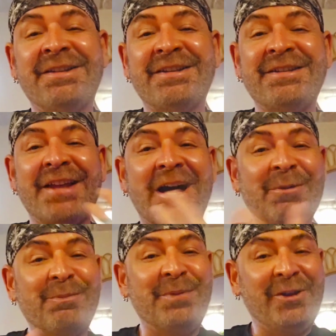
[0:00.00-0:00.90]
does
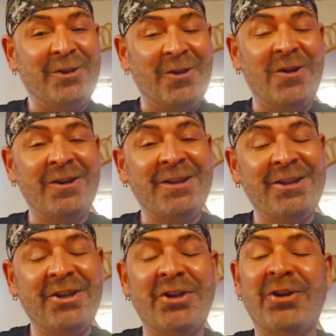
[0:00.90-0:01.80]
not belong
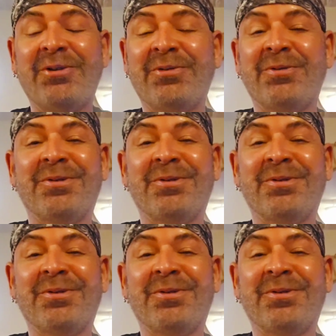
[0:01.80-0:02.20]
here?